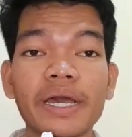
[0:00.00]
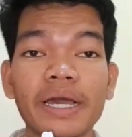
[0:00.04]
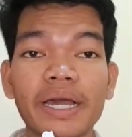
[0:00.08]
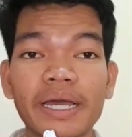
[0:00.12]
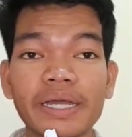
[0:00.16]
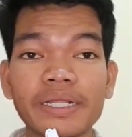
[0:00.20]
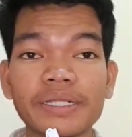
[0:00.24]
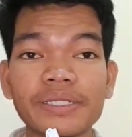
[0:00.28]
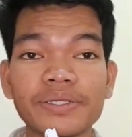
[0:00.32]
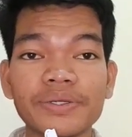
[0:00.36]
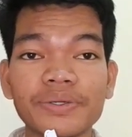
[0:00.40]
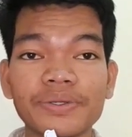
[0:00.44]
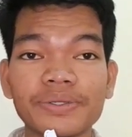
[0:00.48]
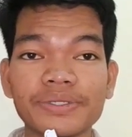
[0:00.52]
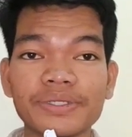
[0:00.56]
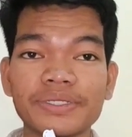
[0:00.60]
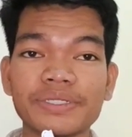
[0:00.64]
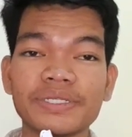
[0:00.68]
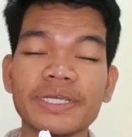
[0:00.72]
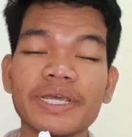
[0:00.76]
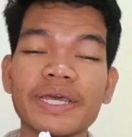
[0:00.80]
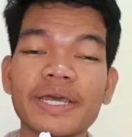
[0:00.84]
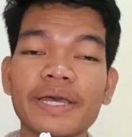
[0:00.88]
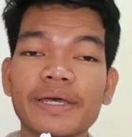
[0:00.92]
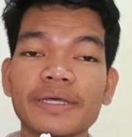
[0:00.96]

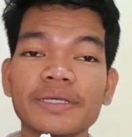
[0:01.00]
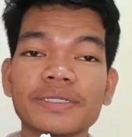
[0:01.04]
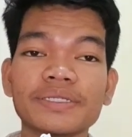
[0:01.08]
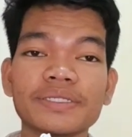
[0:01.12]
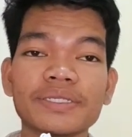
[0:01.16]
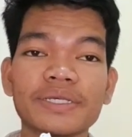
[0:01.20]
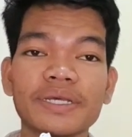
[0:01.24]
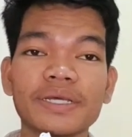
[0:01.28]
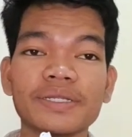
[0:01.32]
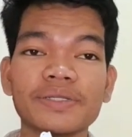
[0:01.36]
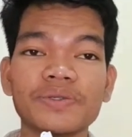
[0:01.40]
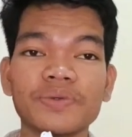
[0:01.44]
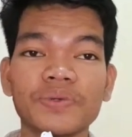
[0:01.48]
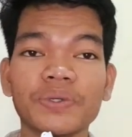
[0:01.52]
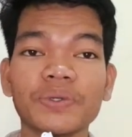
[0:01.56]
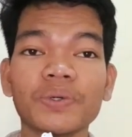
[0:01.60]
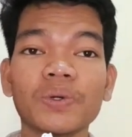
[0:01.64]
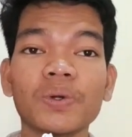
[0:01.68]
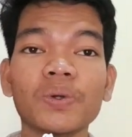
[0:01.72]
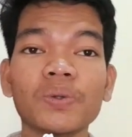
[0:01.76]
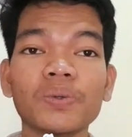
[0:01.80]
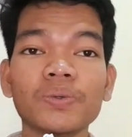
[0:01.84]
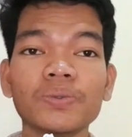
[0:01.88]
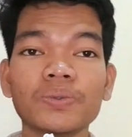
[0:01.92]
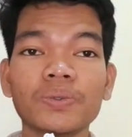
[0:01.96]
understand, and
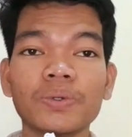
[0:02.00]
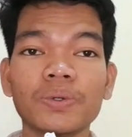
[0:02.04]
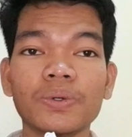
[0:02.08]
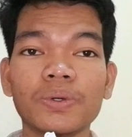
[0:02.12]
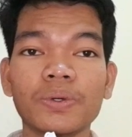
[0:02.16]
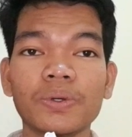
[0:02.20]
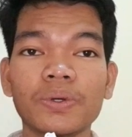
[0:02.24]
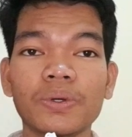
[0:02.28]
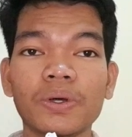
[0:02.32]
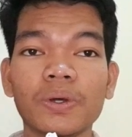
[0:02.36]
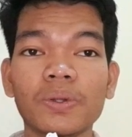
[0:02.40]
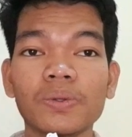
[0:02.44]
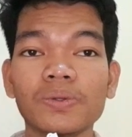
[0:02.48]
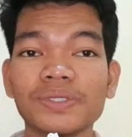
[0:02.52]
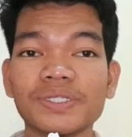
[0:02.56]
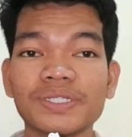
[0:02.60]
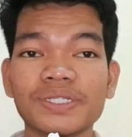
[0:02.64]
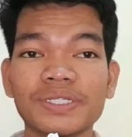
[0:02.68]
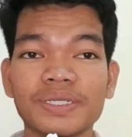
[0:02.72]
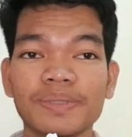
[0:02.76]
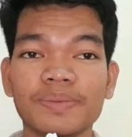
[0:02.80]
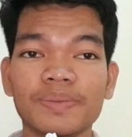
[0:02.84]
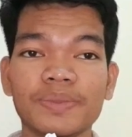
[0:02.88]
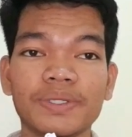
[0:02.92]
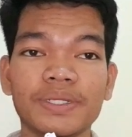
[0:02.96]
recall all
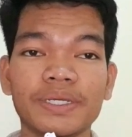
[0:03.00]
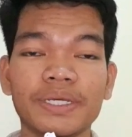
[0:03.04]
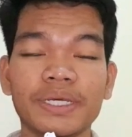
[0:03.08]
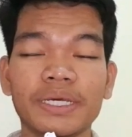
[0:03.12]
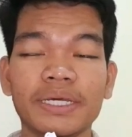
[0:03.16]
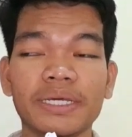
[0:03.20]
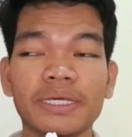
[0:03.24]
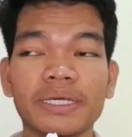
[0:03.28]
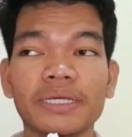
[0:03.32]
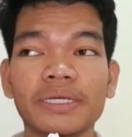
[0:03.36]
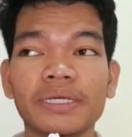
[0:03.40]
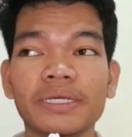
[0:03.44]
stimuli.